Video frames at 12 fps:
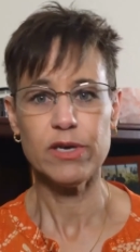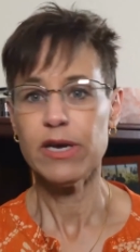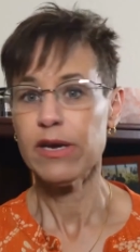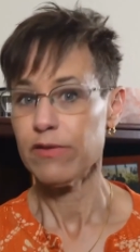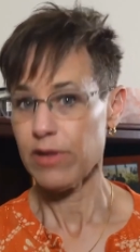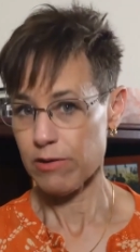
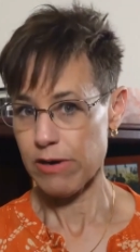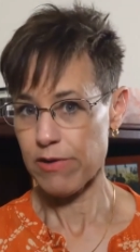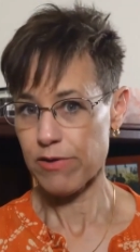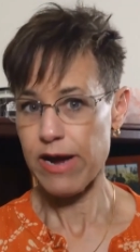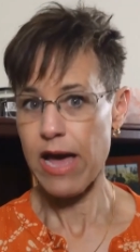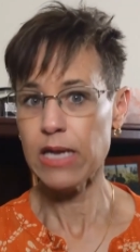There are
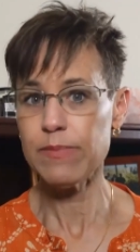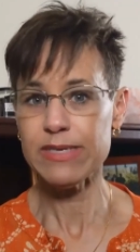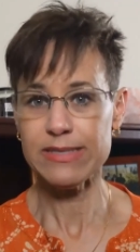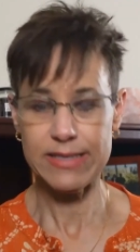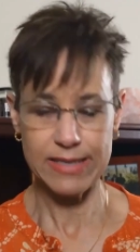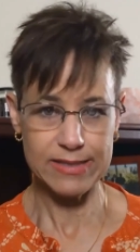other elements
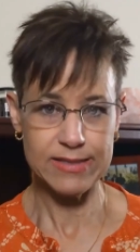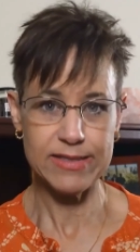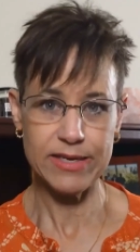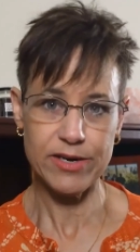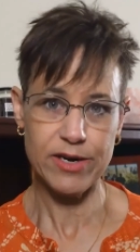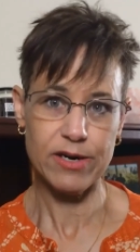to
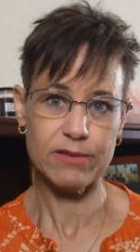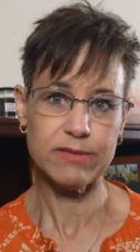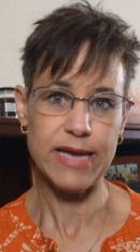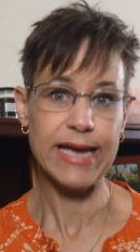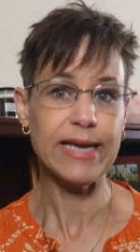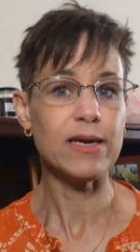consider,
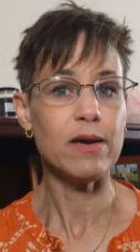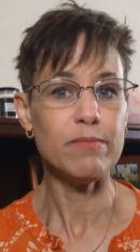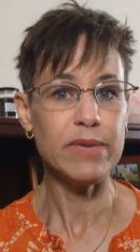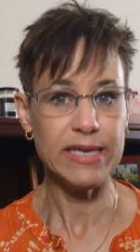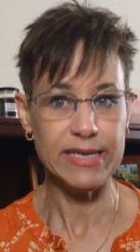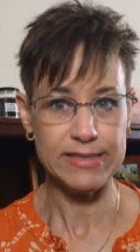like
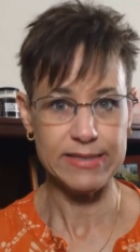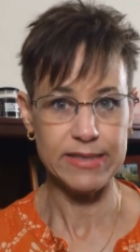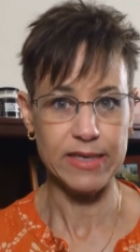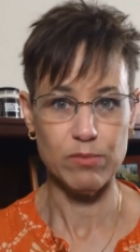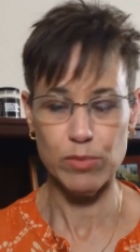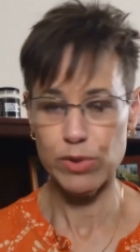
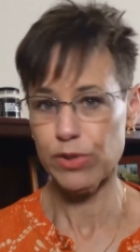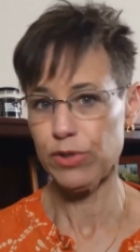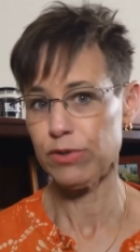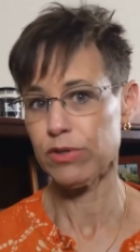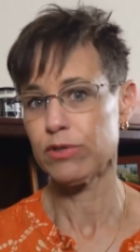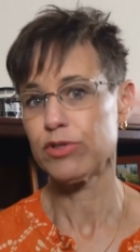immediacy,
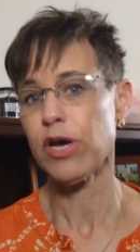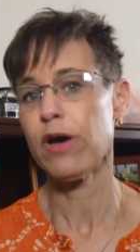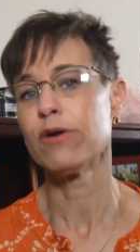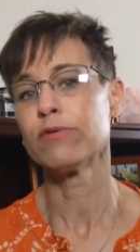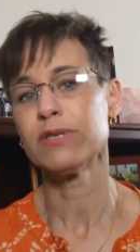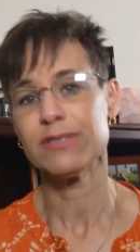mood,
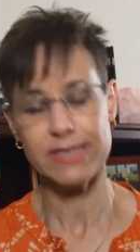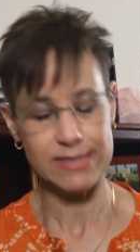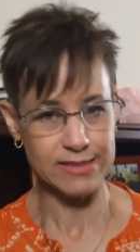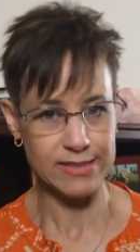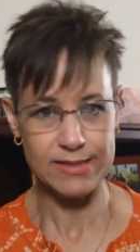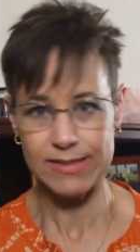tone,
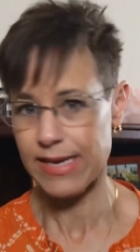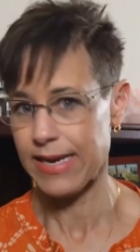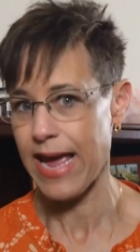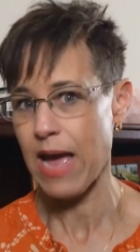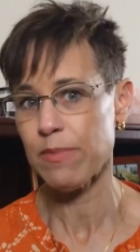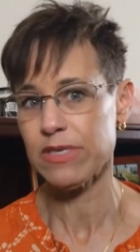distance, and
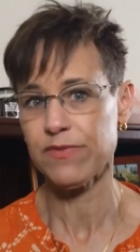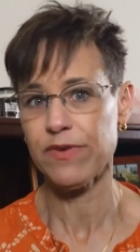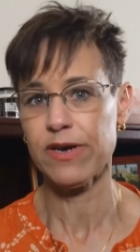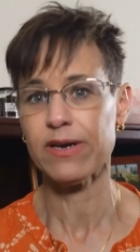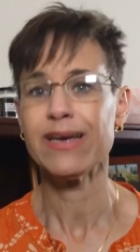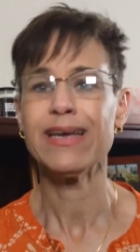
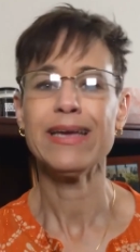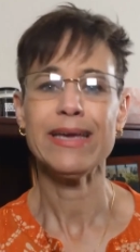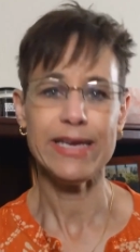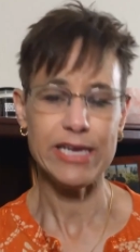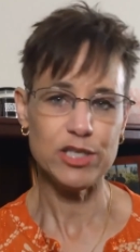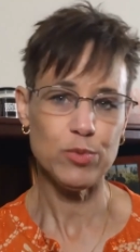atmosphere,
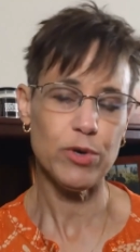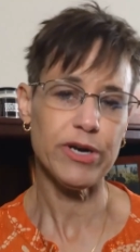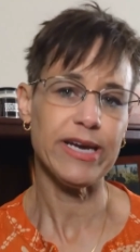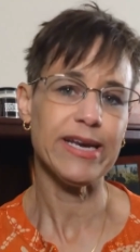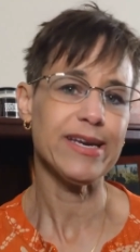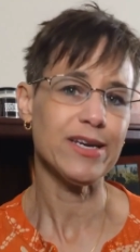each
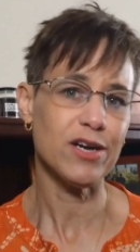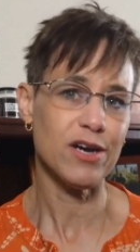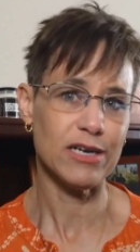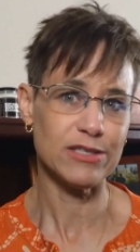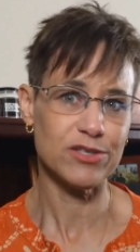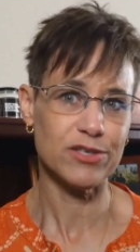working in
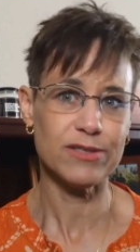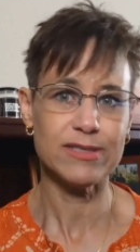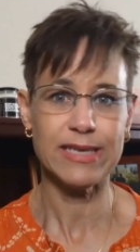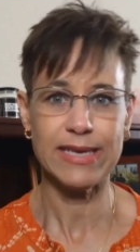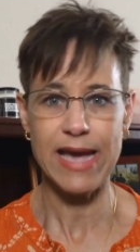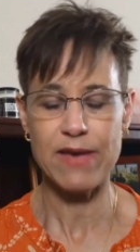concert
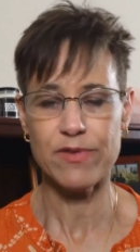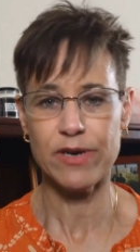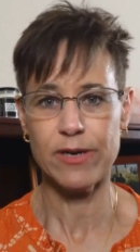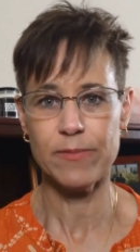together.